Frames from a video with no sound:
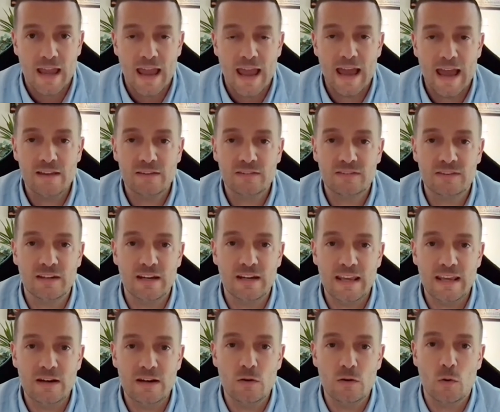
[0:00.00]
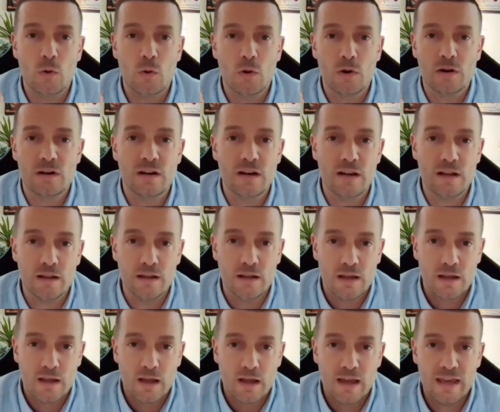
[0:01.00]
has an inordinate
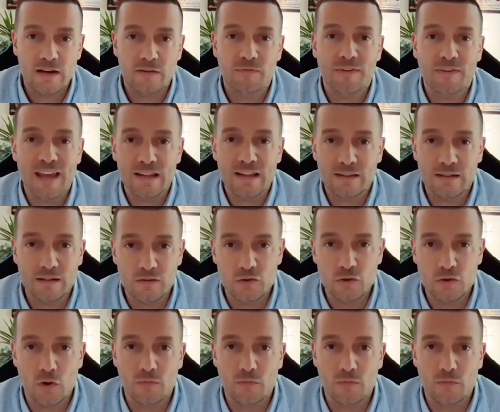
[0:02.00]
advantage